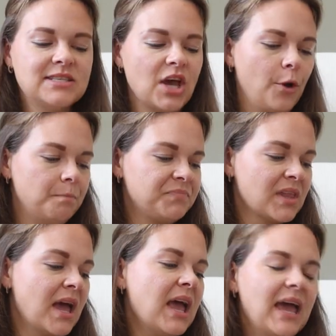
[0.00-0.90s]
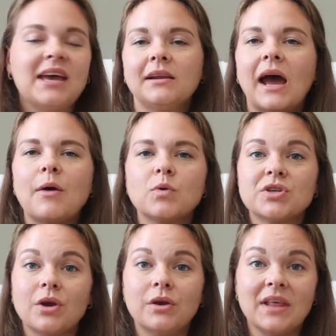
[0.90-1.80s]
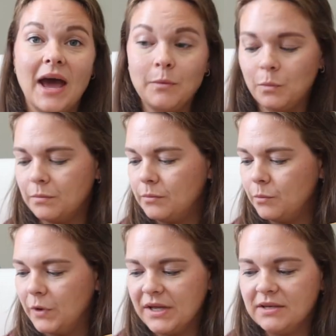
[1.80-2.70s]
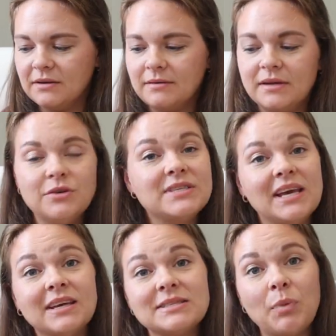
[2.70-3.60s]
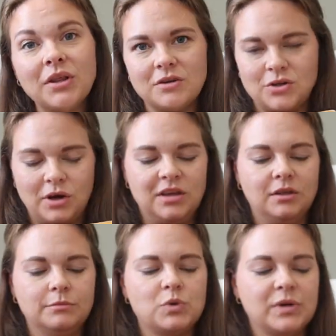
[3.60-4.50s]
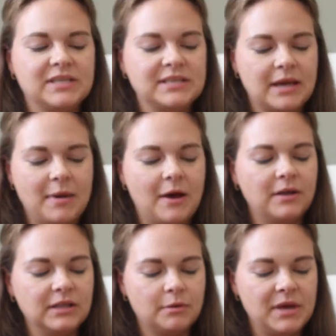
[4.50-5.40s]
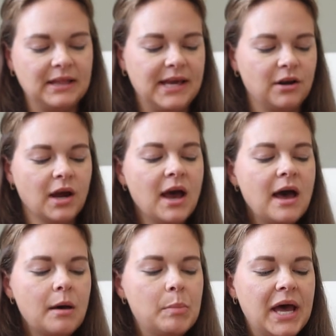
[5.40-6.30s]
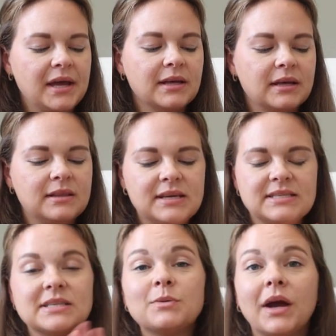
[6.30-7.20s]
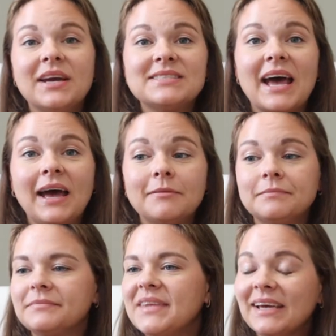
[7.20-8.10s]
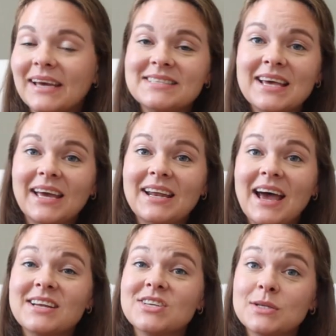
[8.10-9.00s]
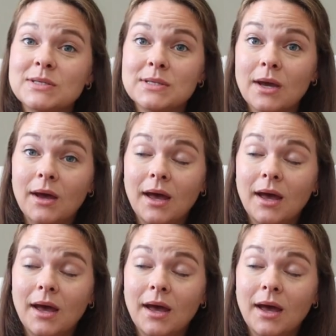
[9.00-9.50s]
So, and I will show you that when you see his brother's curriculum choices come out a little bit later. But this is where he's at. Like I said, I just